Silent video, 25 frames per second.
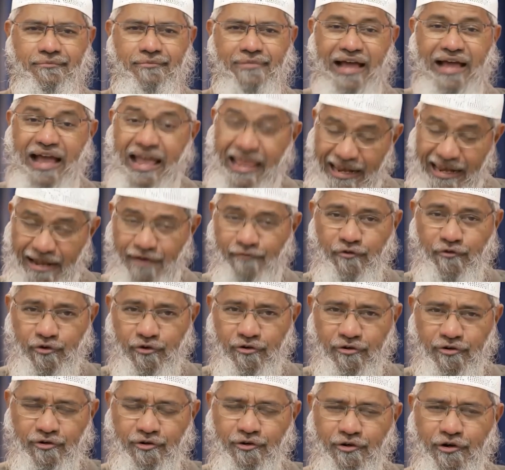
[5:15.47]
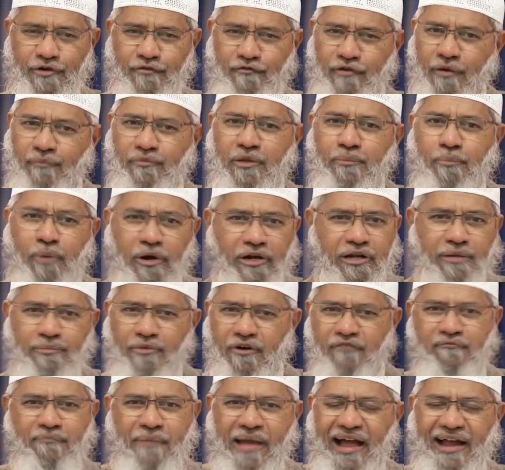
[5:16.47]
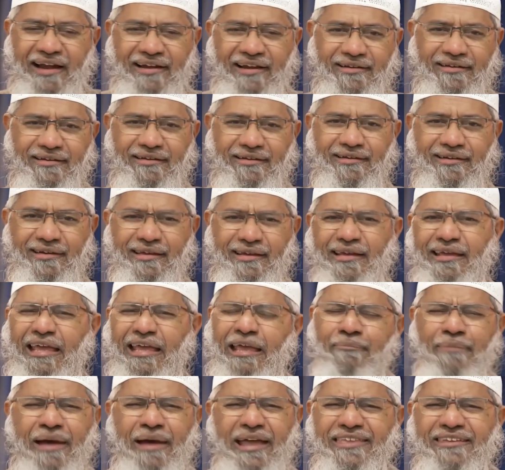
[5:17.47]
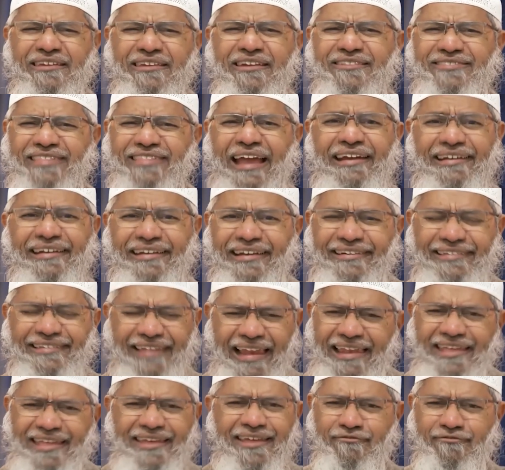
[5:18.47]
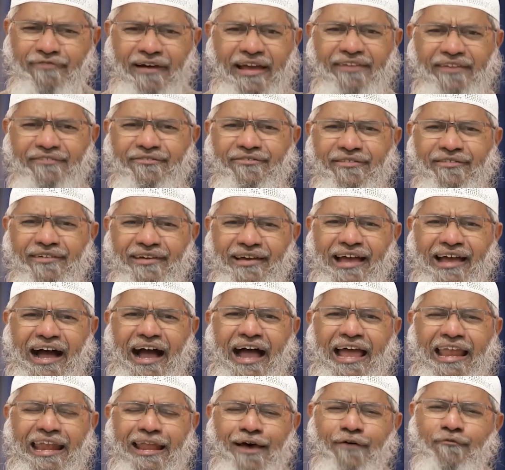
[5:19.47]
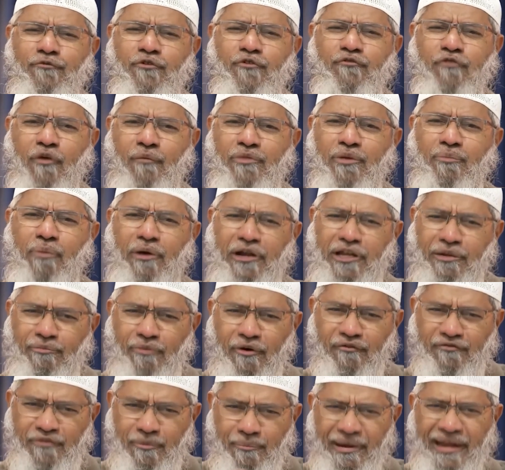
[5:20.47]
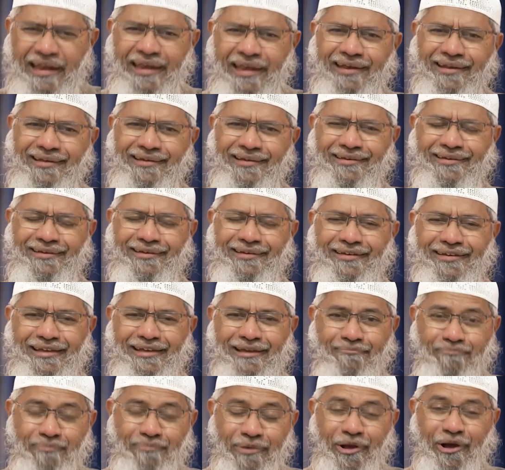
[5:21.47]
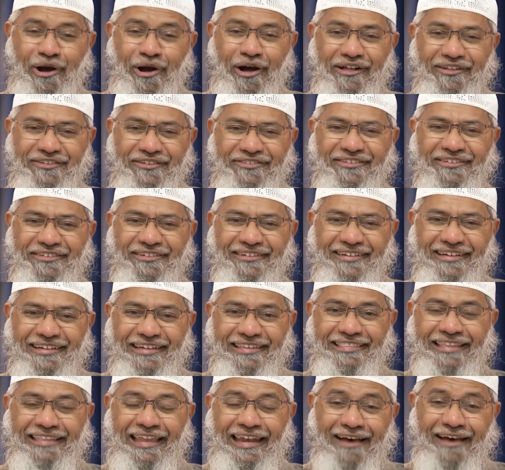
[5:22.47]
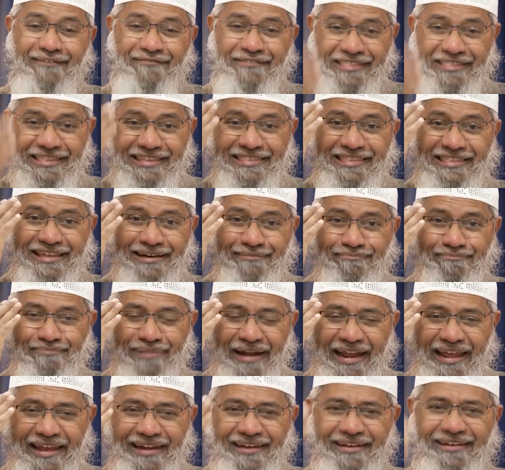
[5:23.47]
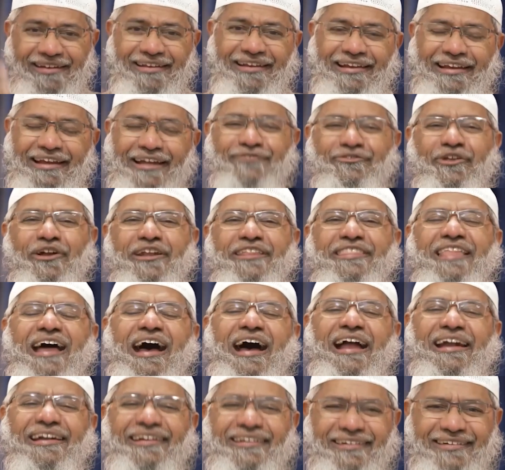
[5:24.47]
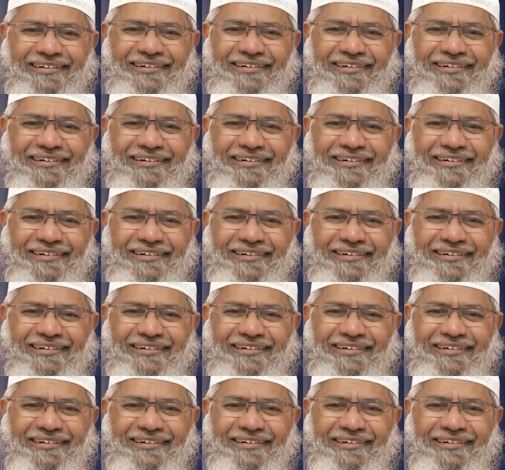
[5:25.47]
I love you from the bottom of my heart. Imagine a scientist telling his wife, I love you from the bottom of the brain. Because the love is in the brain, it's not in the heart.